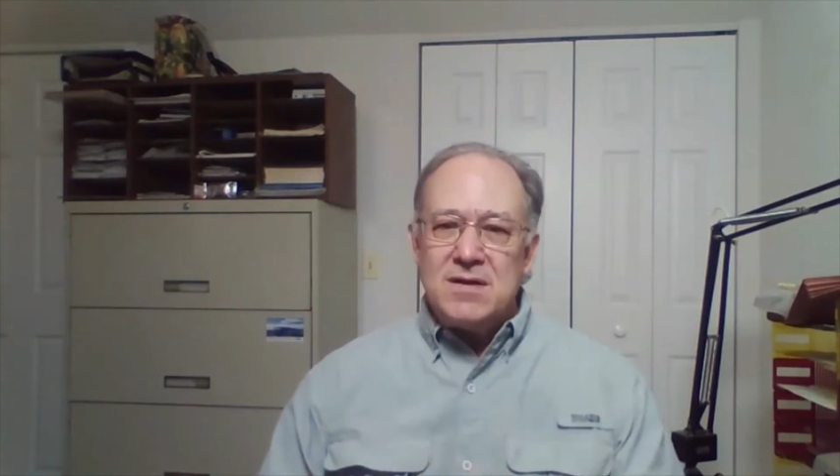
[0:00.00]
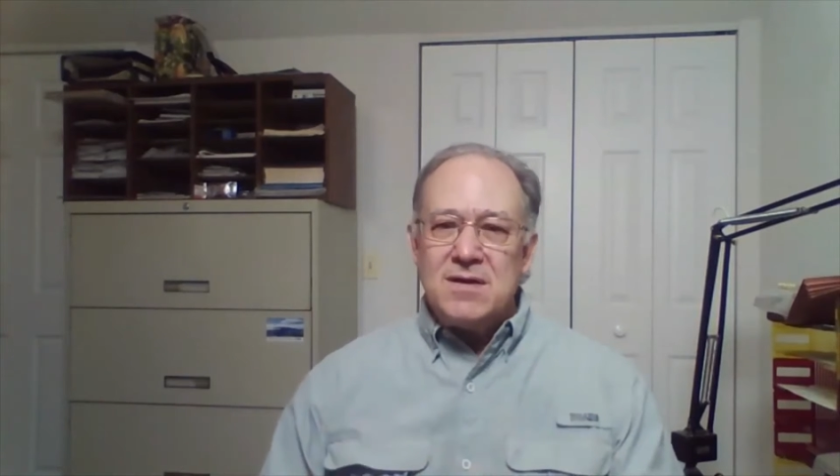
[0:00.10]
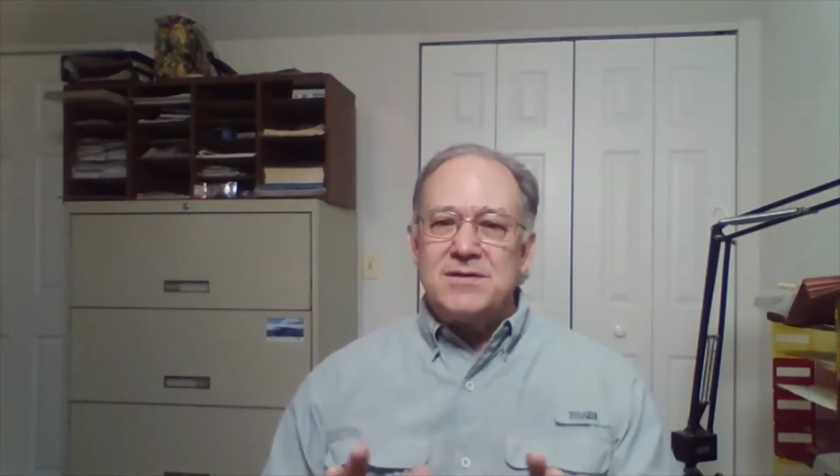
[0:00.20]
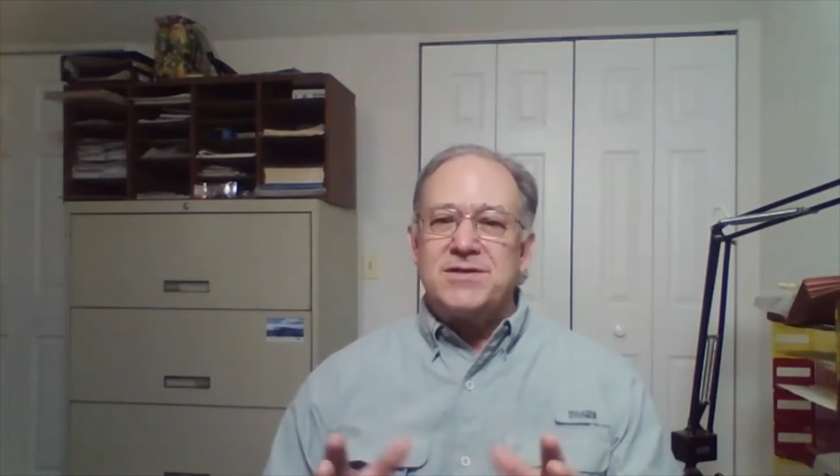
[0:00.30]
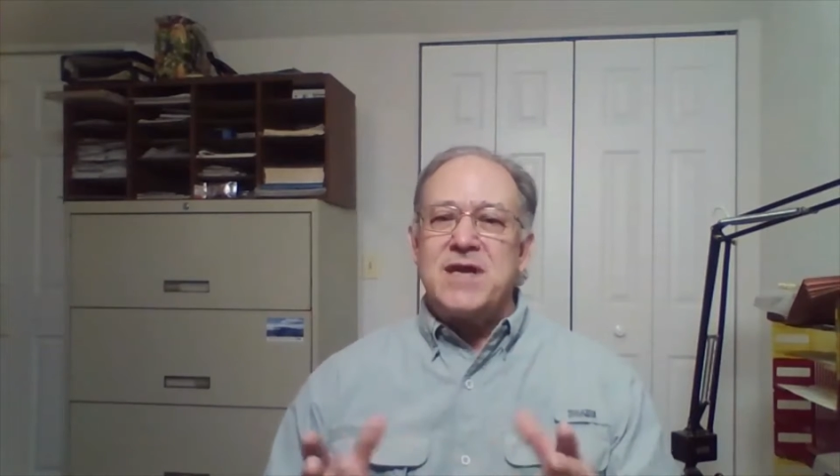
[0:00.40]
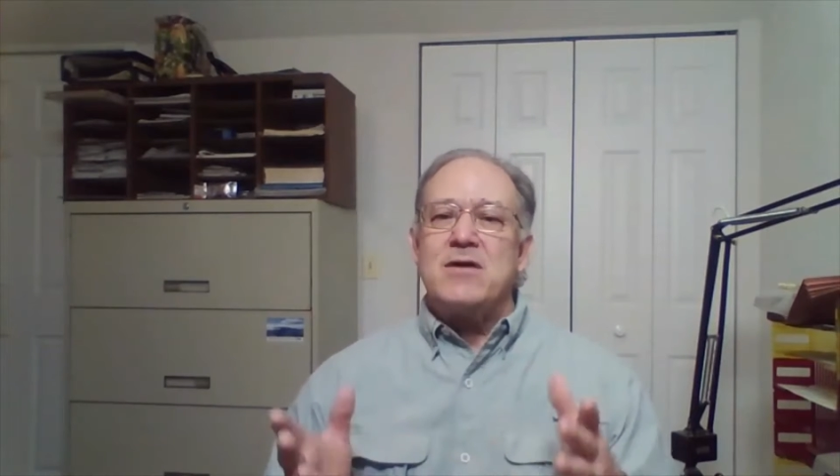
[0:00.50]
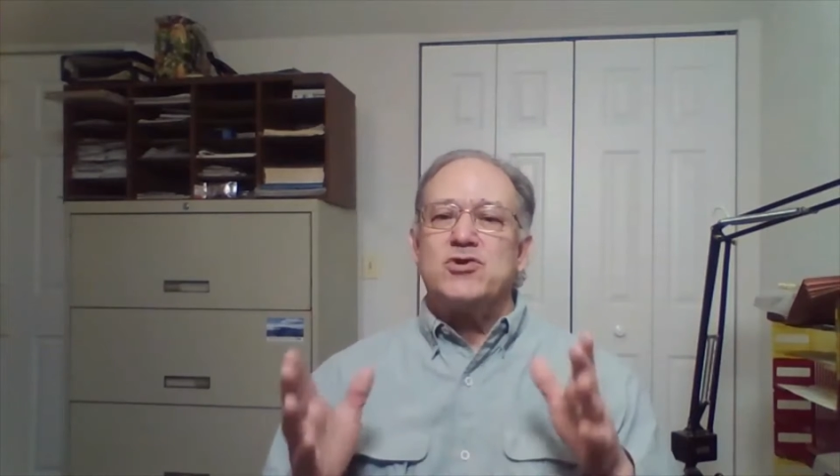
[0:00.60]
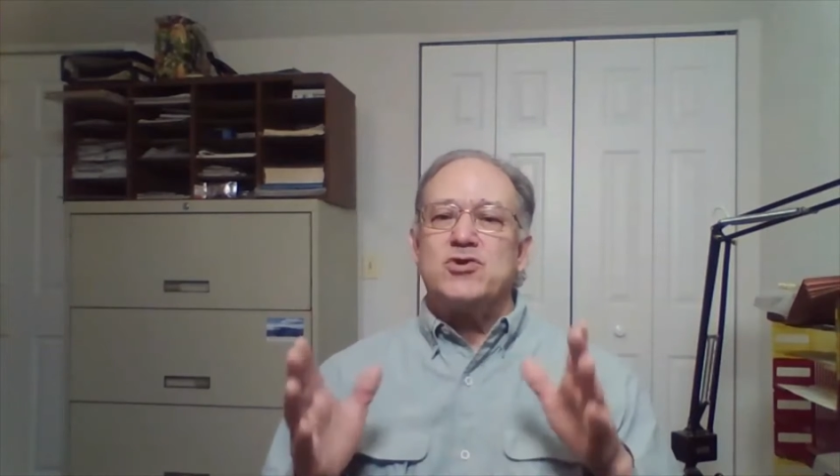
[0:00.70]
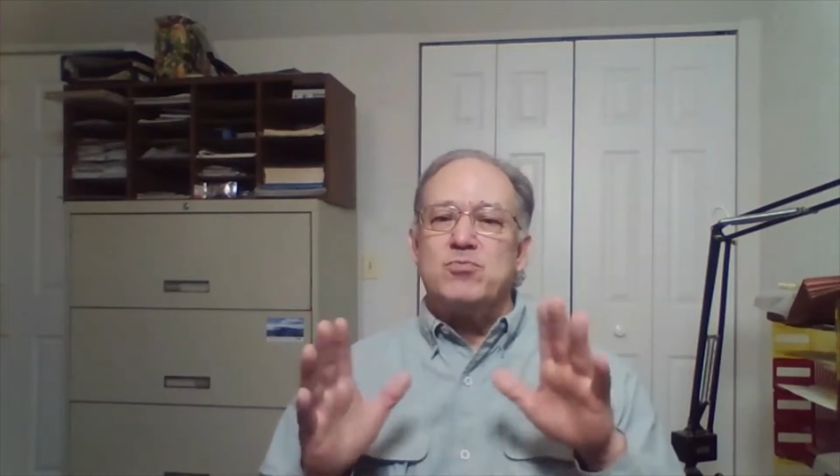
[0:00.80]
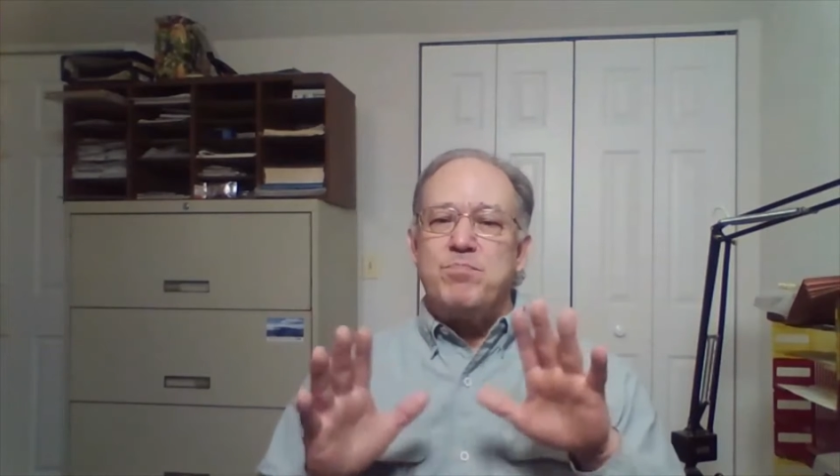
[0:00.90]
it is how
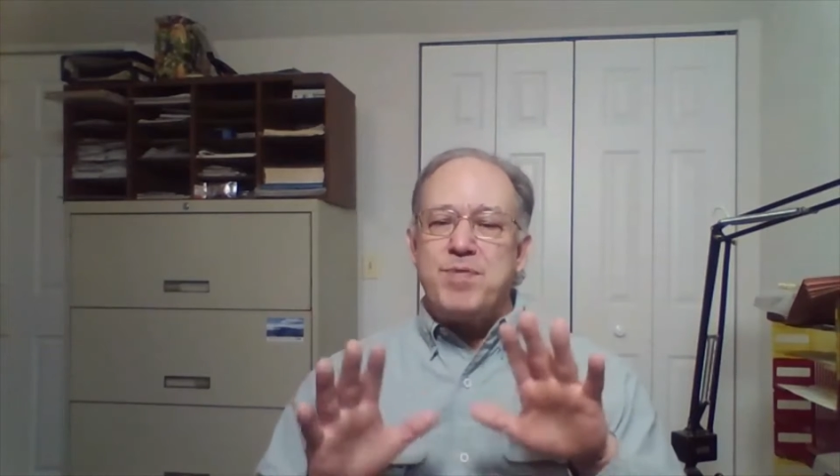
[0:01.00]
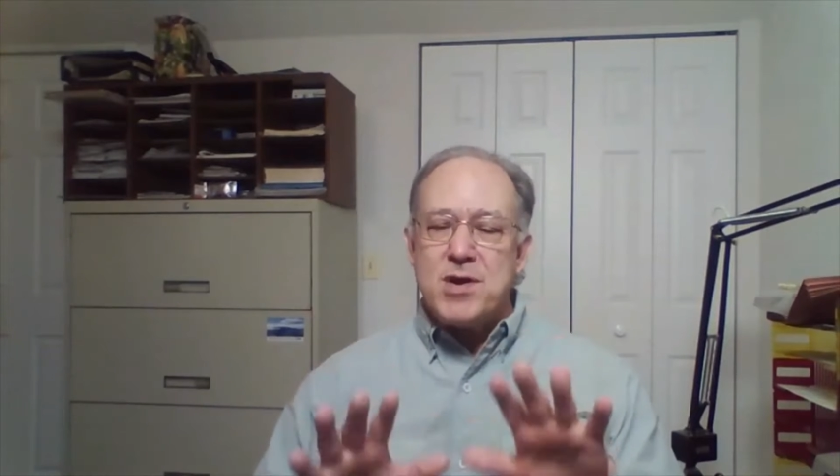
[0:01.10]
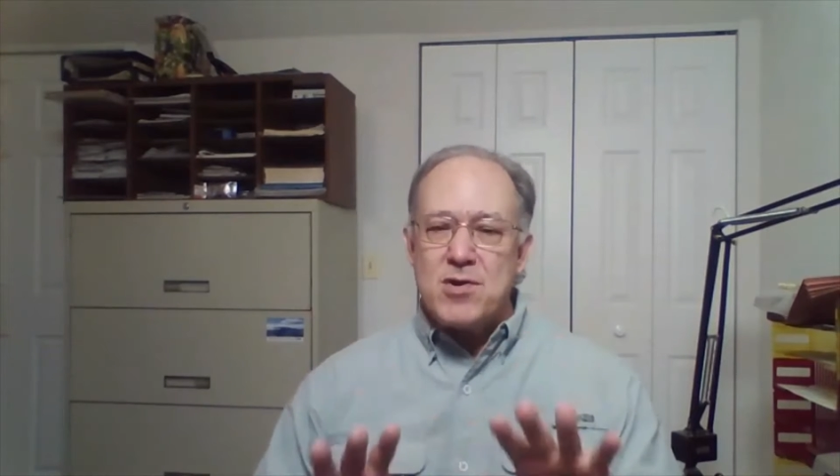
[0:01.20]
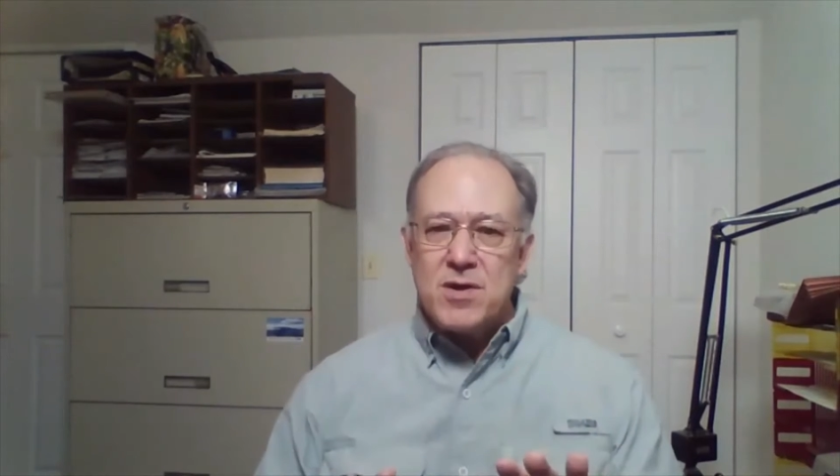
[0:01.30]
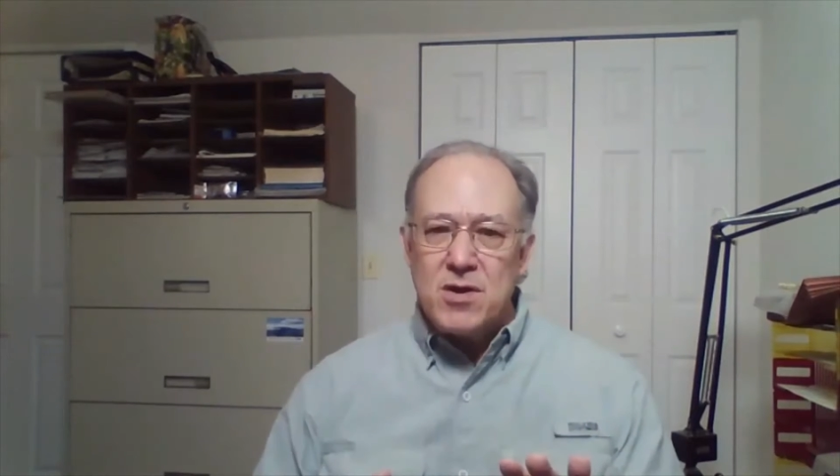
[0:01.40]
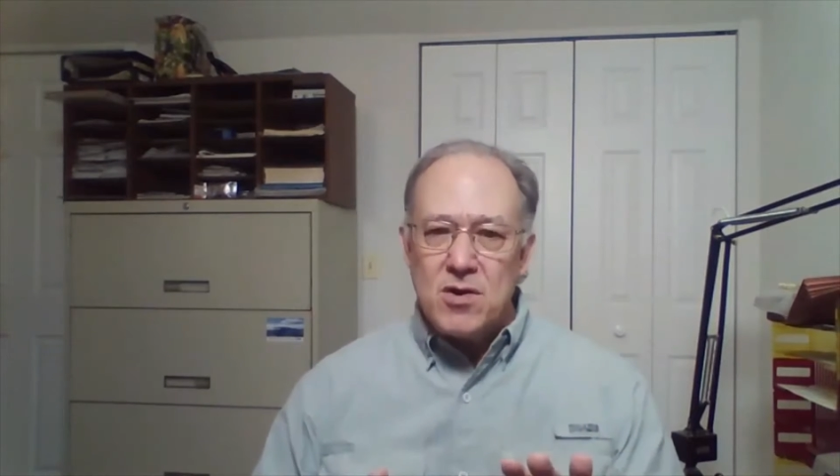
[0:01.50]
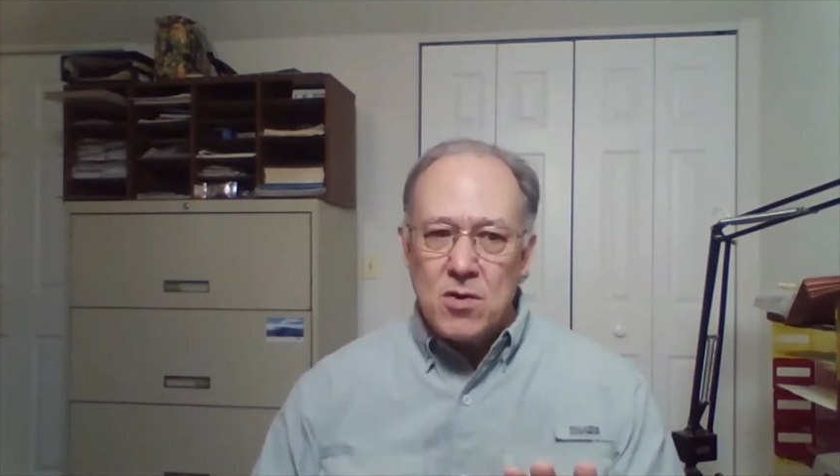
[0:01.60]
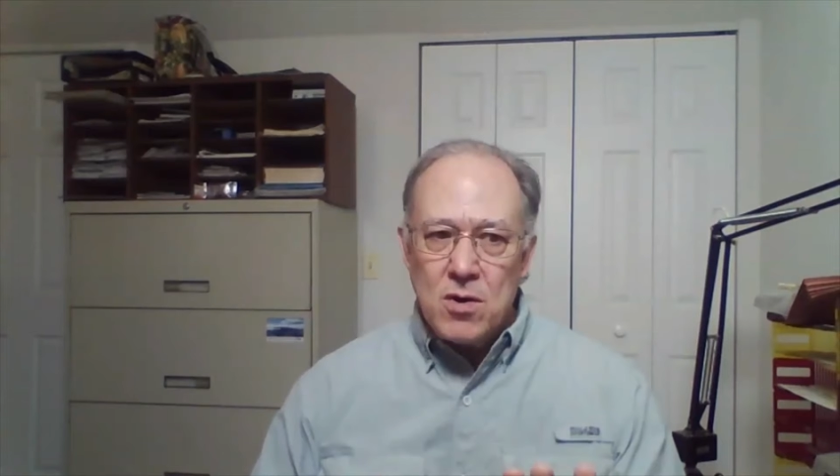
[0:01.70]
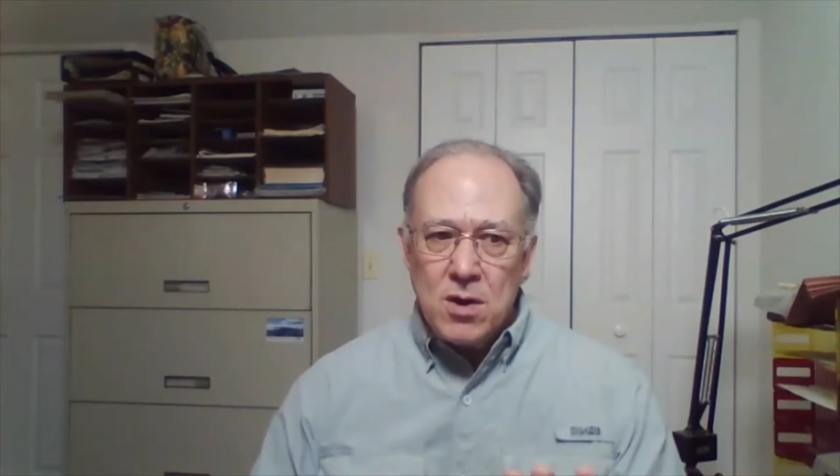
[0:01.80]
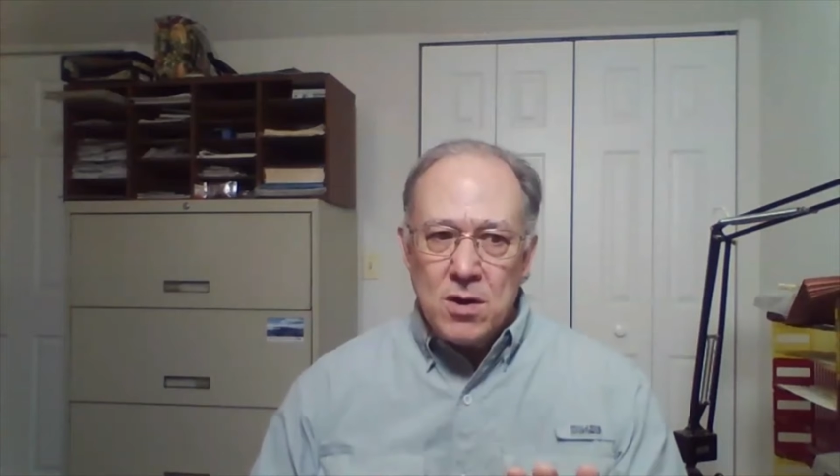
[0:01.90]
superior